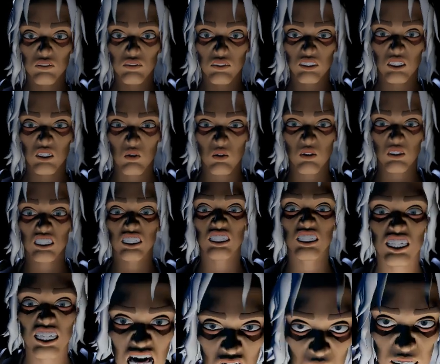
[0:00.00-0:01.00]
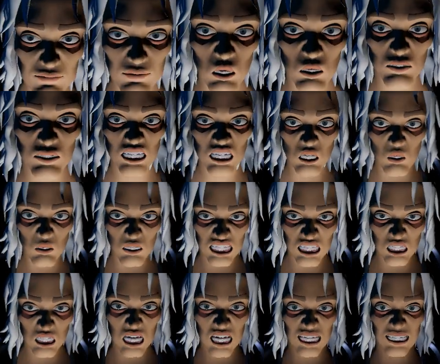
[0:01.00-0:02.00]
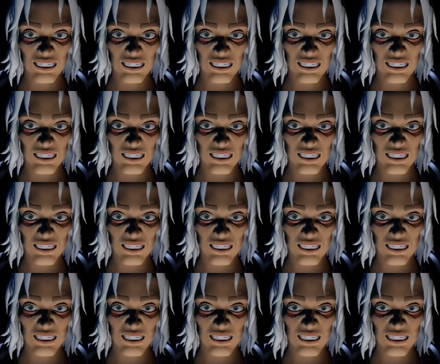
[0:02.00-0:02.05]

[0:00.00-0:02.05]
You step on the creature.